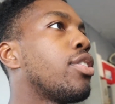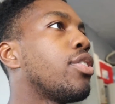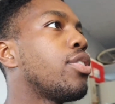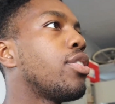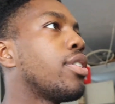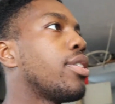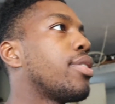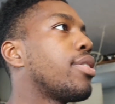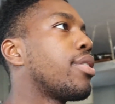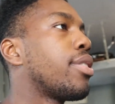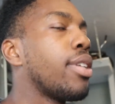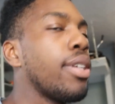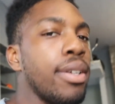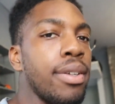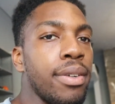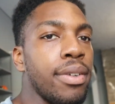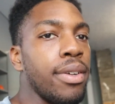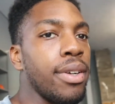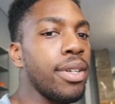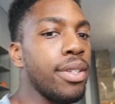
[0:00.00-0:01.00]
just
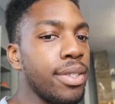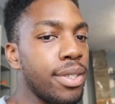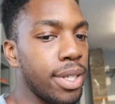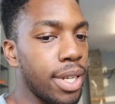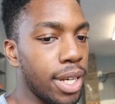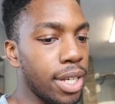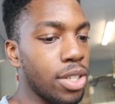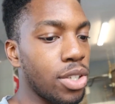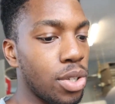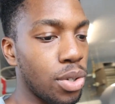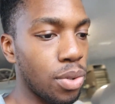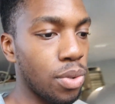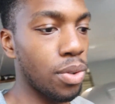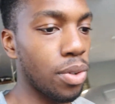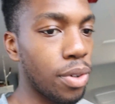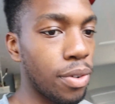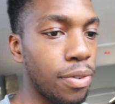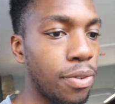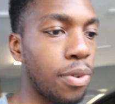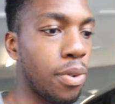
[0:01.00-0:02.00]
stay
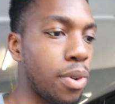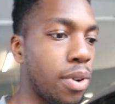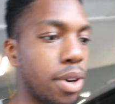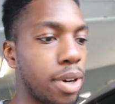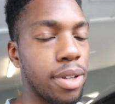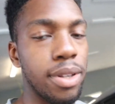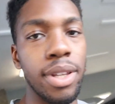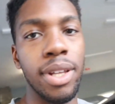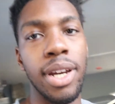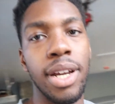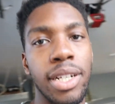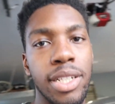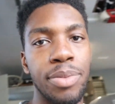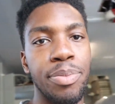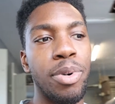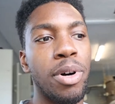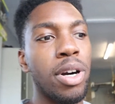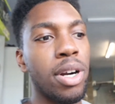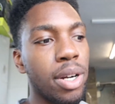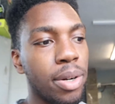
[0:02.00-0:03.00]
tuned for the next
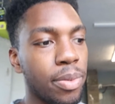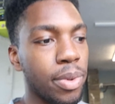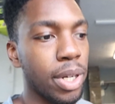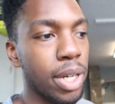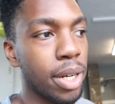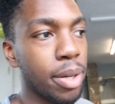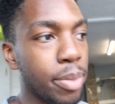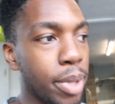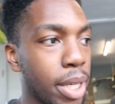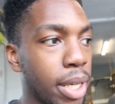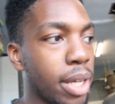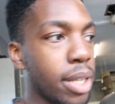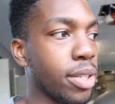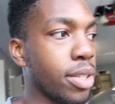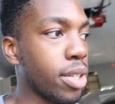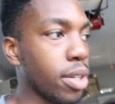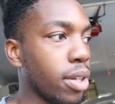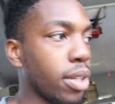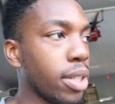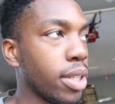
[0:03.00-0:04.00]
part. We're going to be
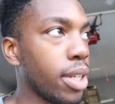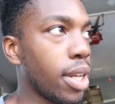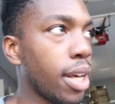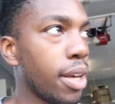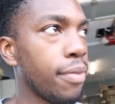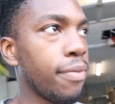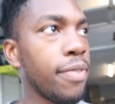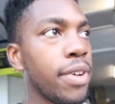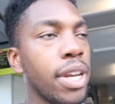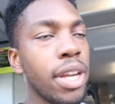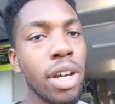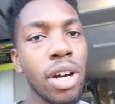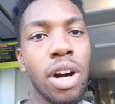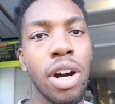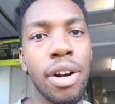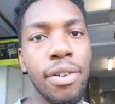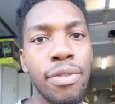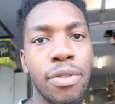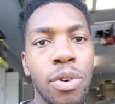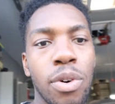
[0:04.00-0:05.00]
installing the Invidia
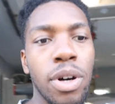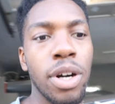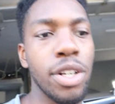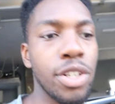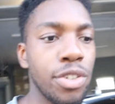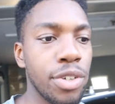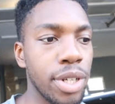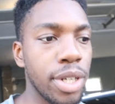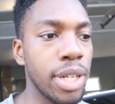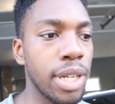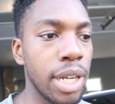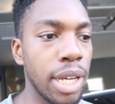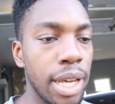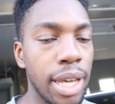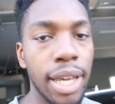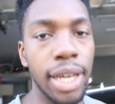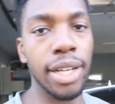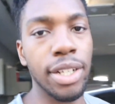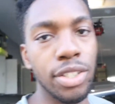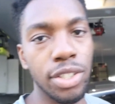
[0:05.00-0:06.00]
R400
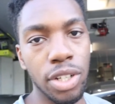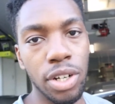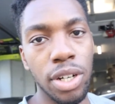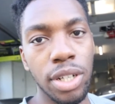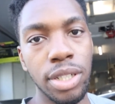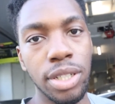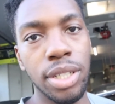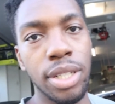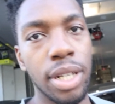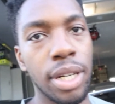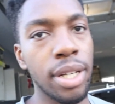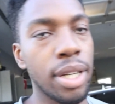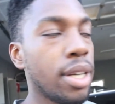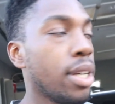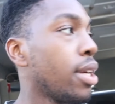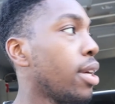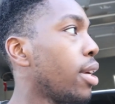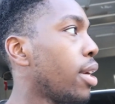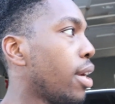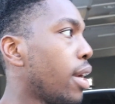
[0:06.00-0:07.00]
exhaust,
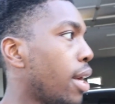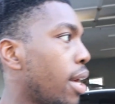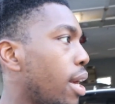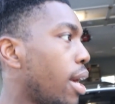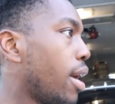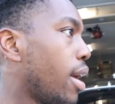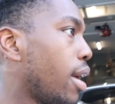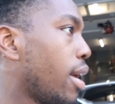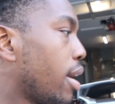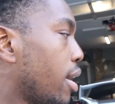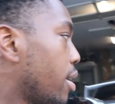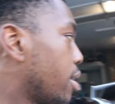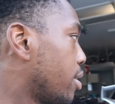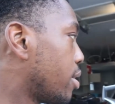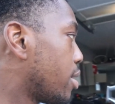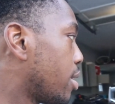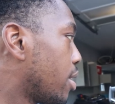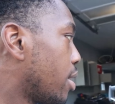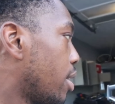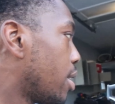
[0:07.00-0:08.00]

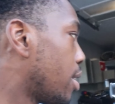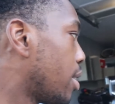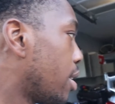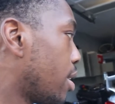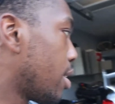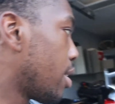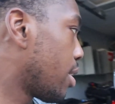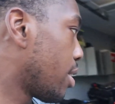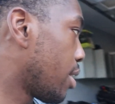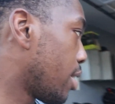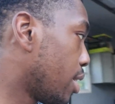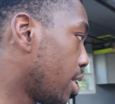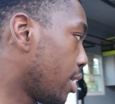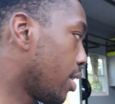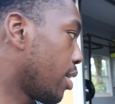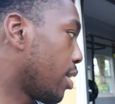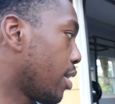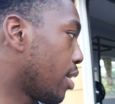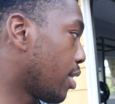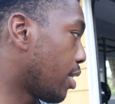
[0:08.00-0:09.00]
and
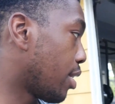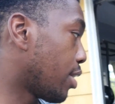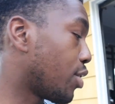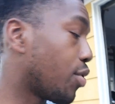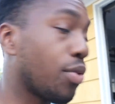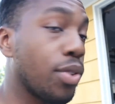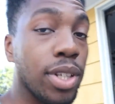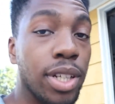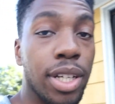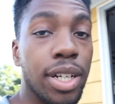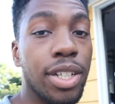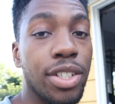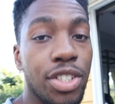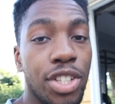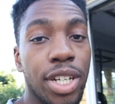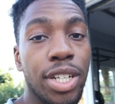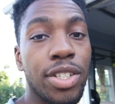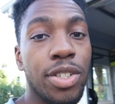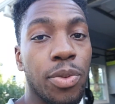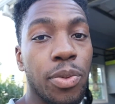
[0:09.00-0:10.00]
it's really going to
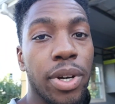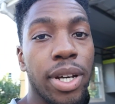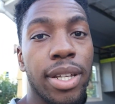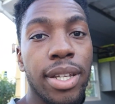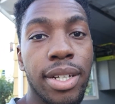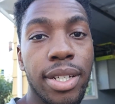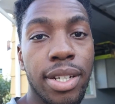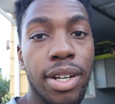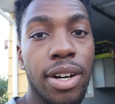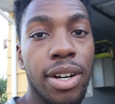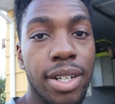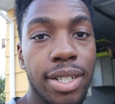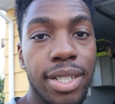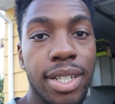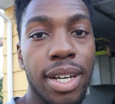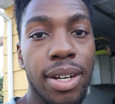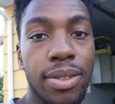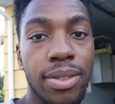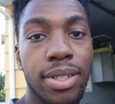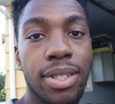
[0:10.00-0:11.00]
change the way this car
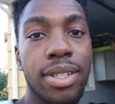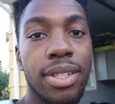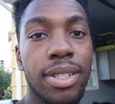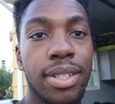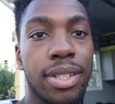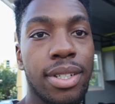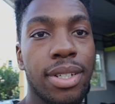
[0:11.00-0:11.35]
sounds.